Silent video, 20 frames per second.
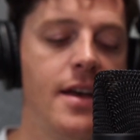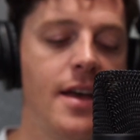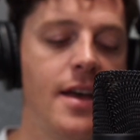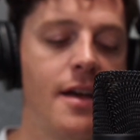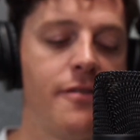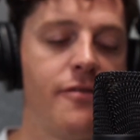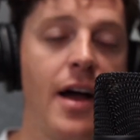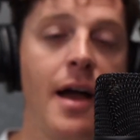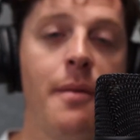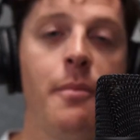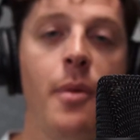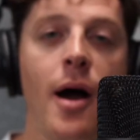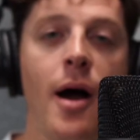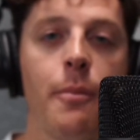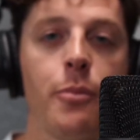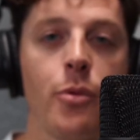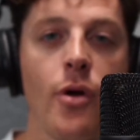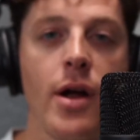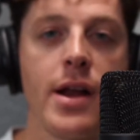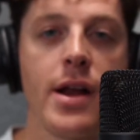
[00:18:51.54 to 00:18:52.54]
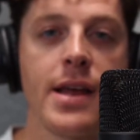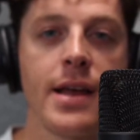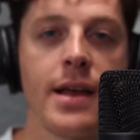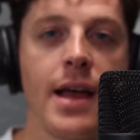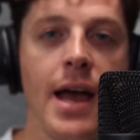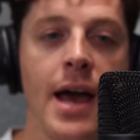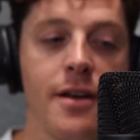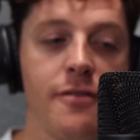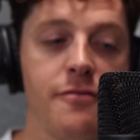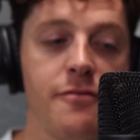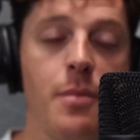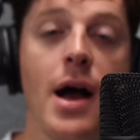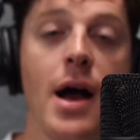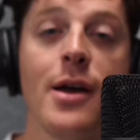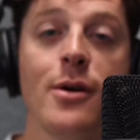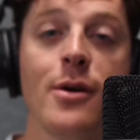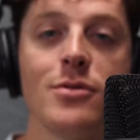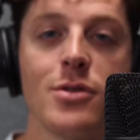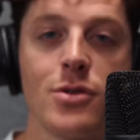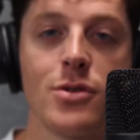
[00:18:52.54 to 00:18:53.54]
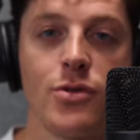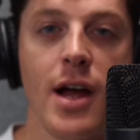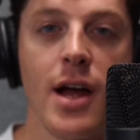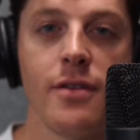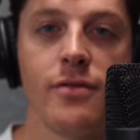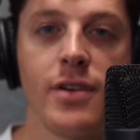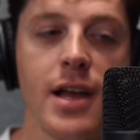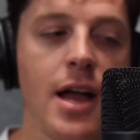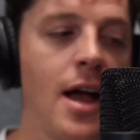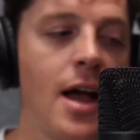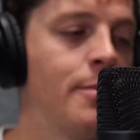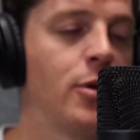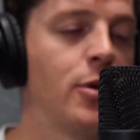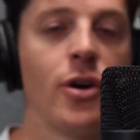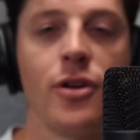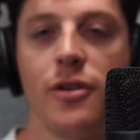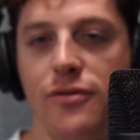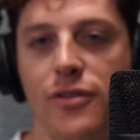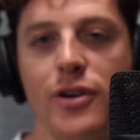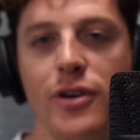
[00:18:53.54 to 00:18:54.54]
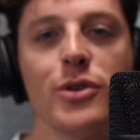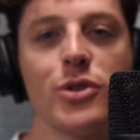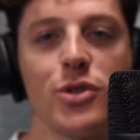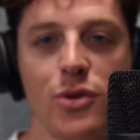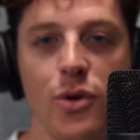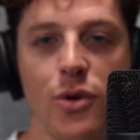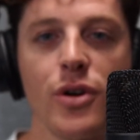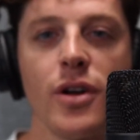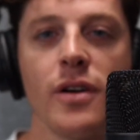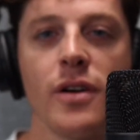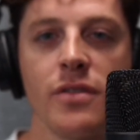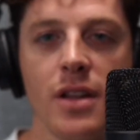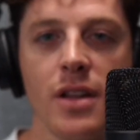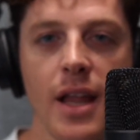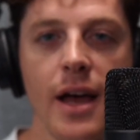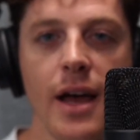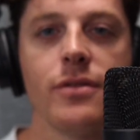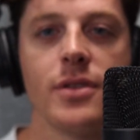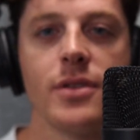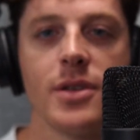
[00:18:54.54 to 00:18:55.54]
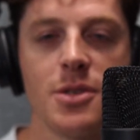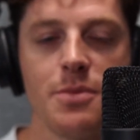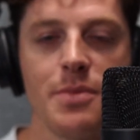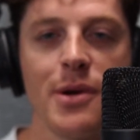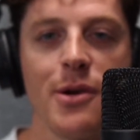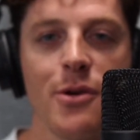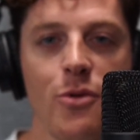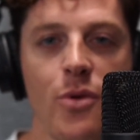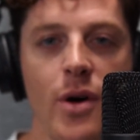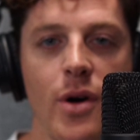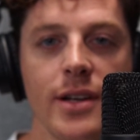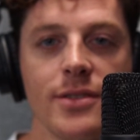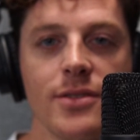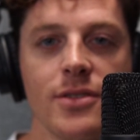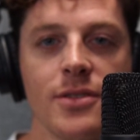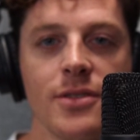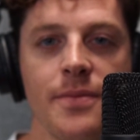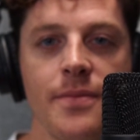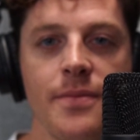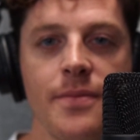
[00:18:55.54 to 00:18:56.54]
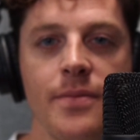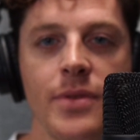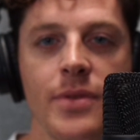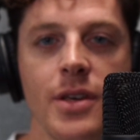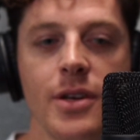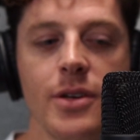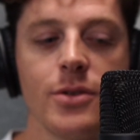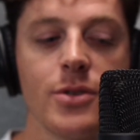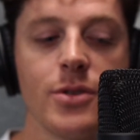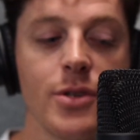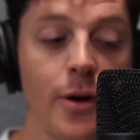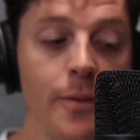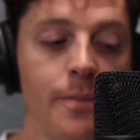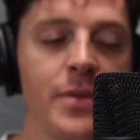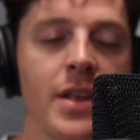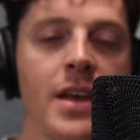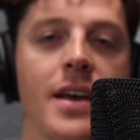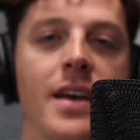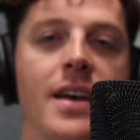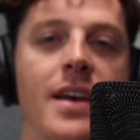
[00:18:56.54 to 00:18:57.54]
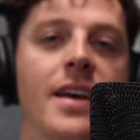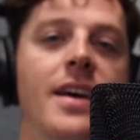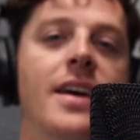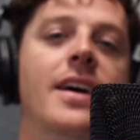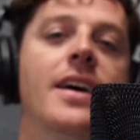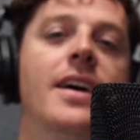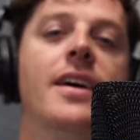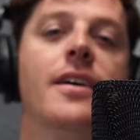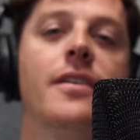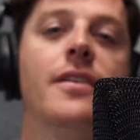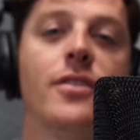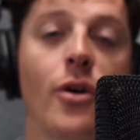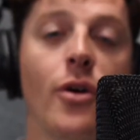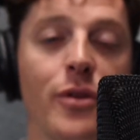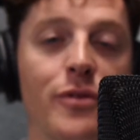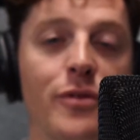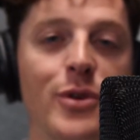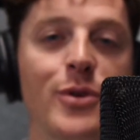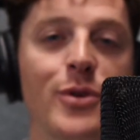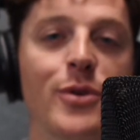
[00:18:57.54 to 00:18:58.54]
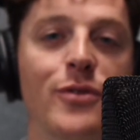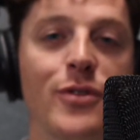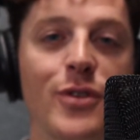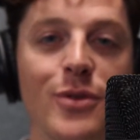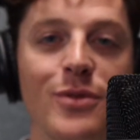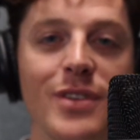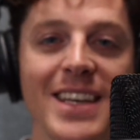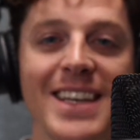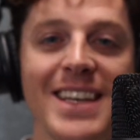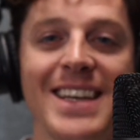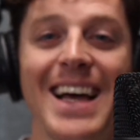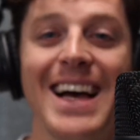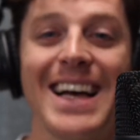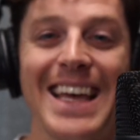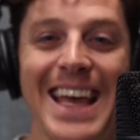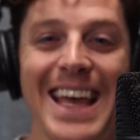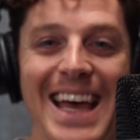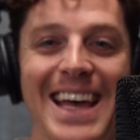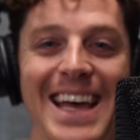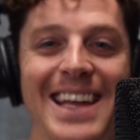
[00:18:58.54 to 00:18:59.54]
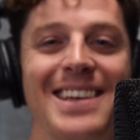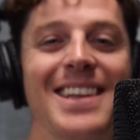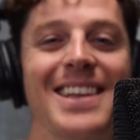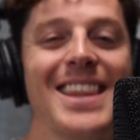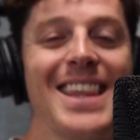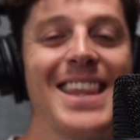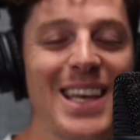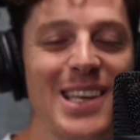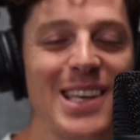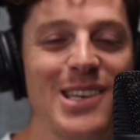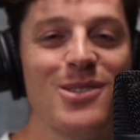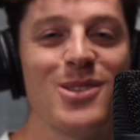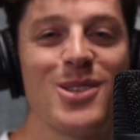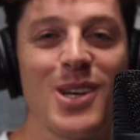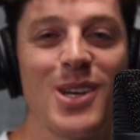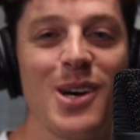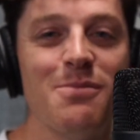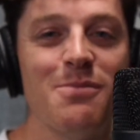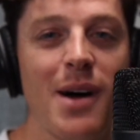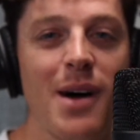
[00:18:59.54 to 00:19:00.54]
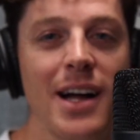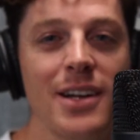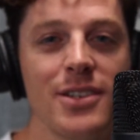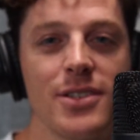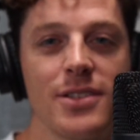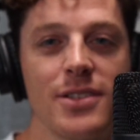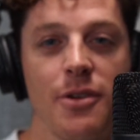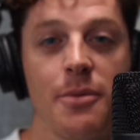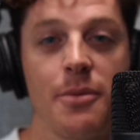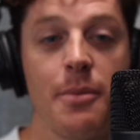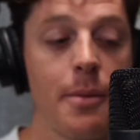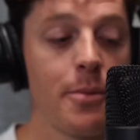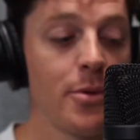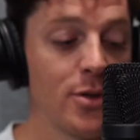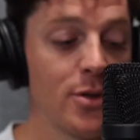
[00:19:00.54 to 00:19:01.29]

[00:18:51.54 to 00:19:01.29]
if I'm operating out of my own striving, I'm going to fall short of the life the Spirit wants. So, to all of you who've tuned in, again, thank you so much. Remember,